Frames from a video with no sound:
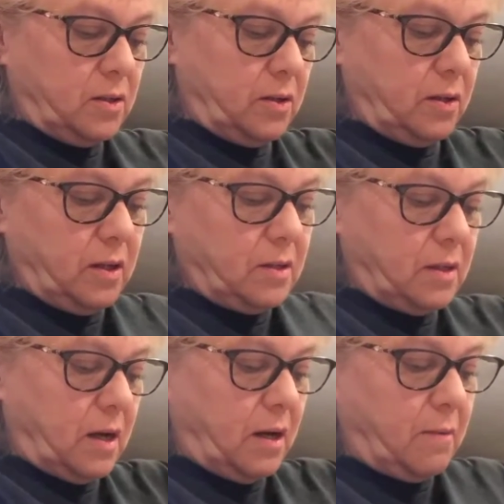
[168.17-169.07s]
This
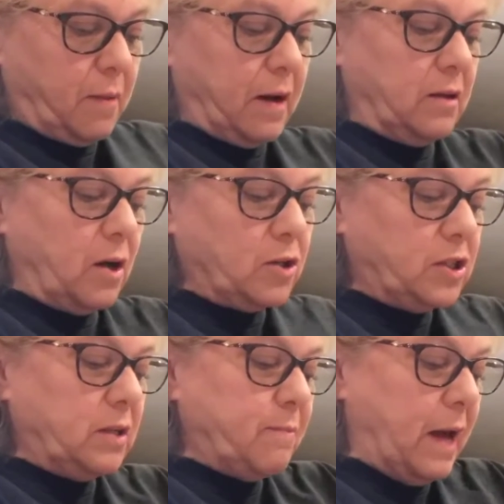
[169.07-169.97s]
up. I know
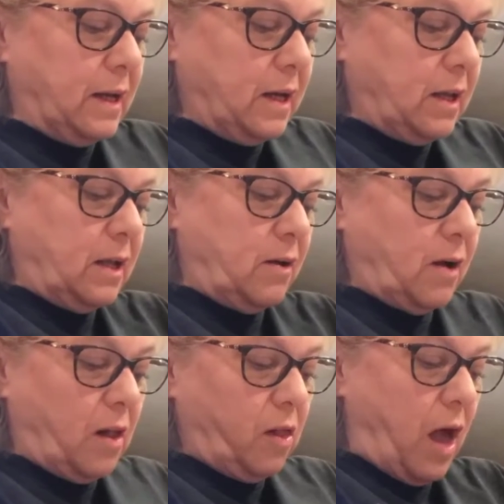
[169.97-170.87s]
she made it
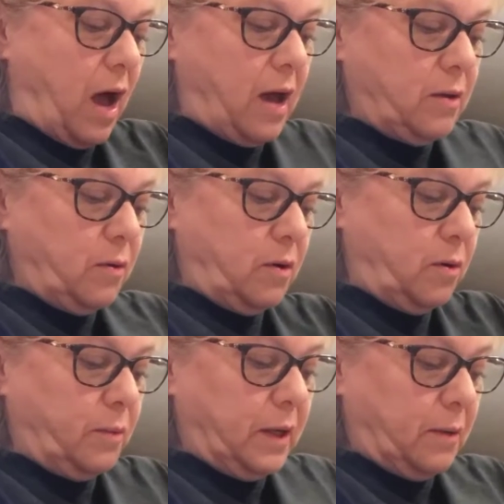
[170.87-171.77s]
a lot
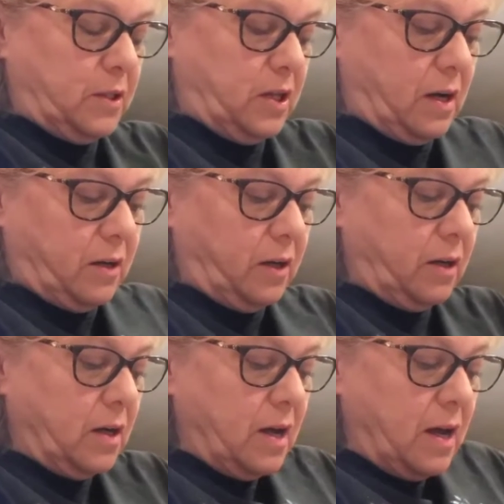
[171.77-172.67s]
when I was
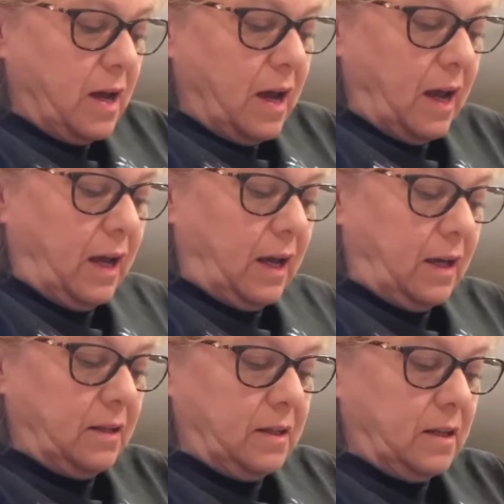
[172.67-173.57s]
younger,
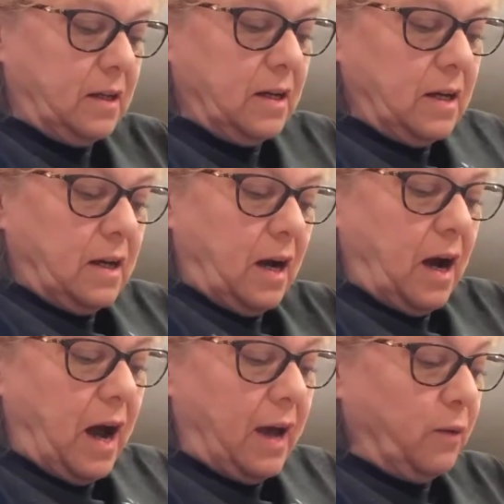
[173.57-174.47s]
and
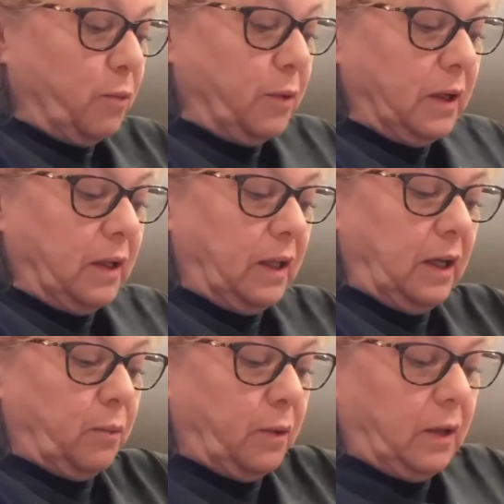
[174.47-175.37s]
I
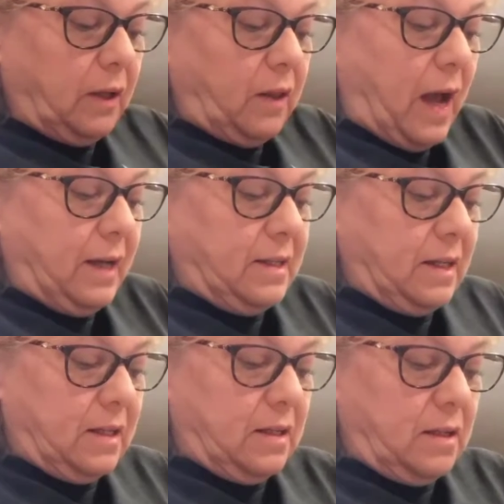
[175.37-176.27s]
really, really liked it.